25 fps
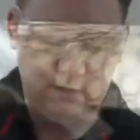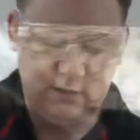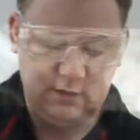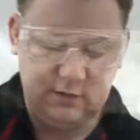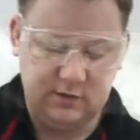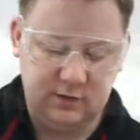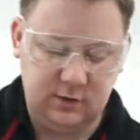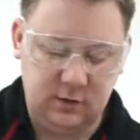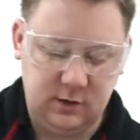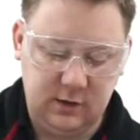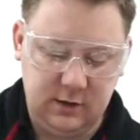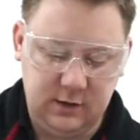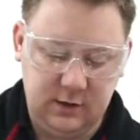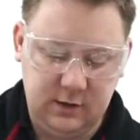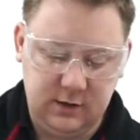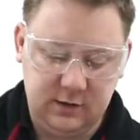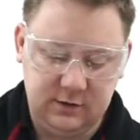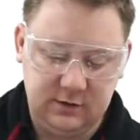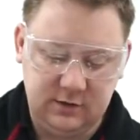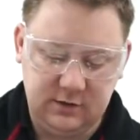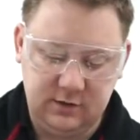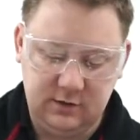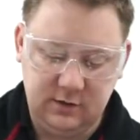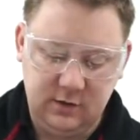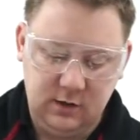inside and
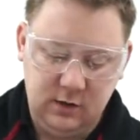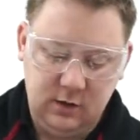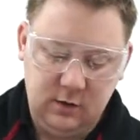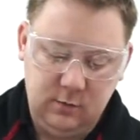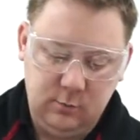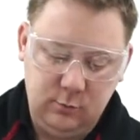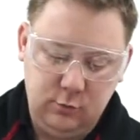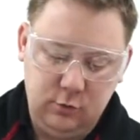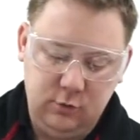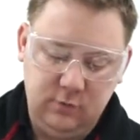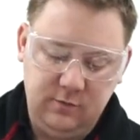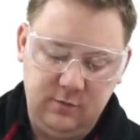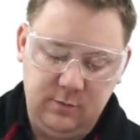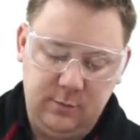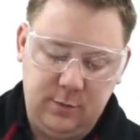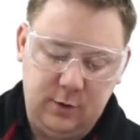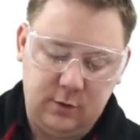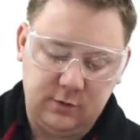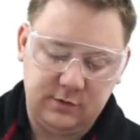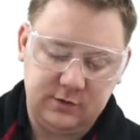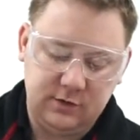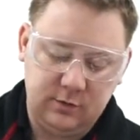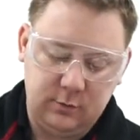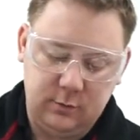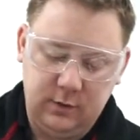just move the
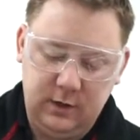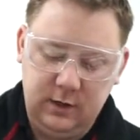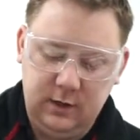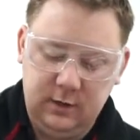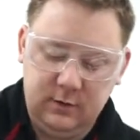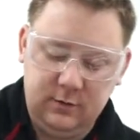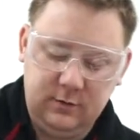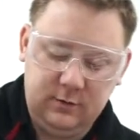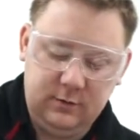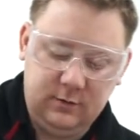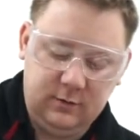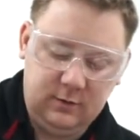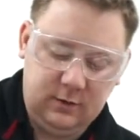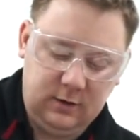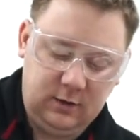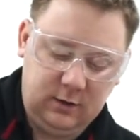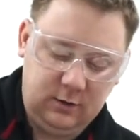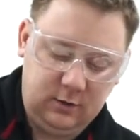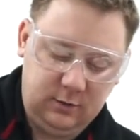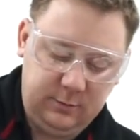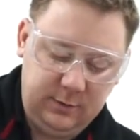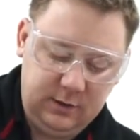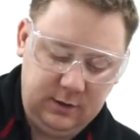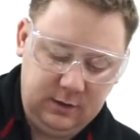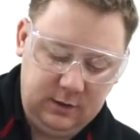box around a
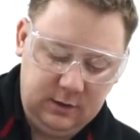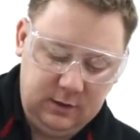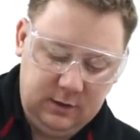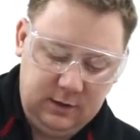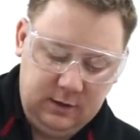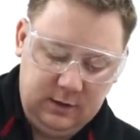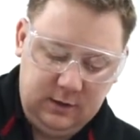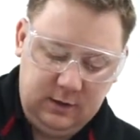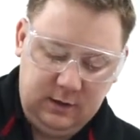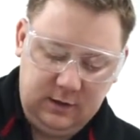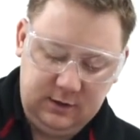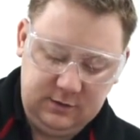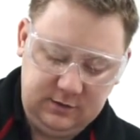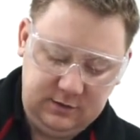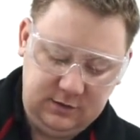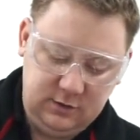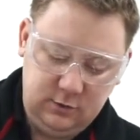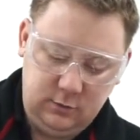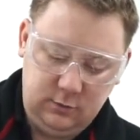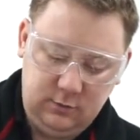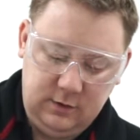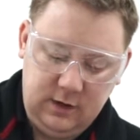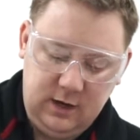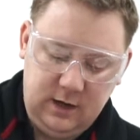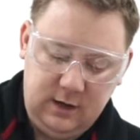little bit
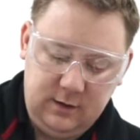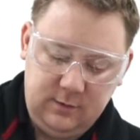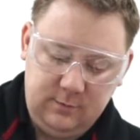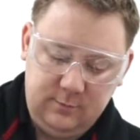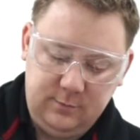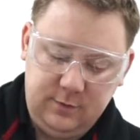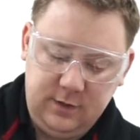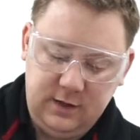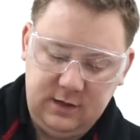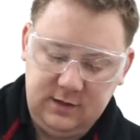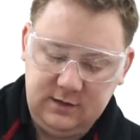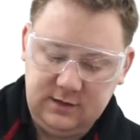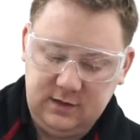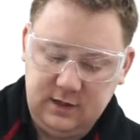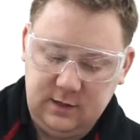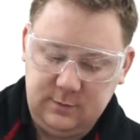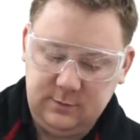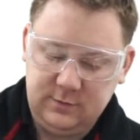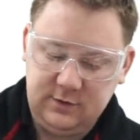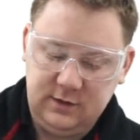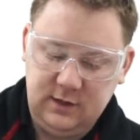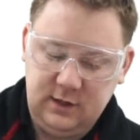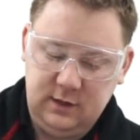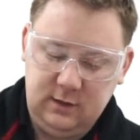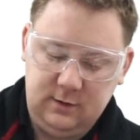until that piece
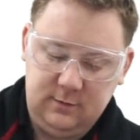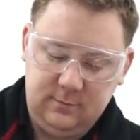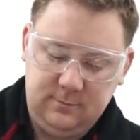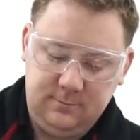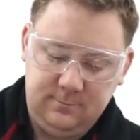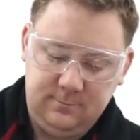comes down.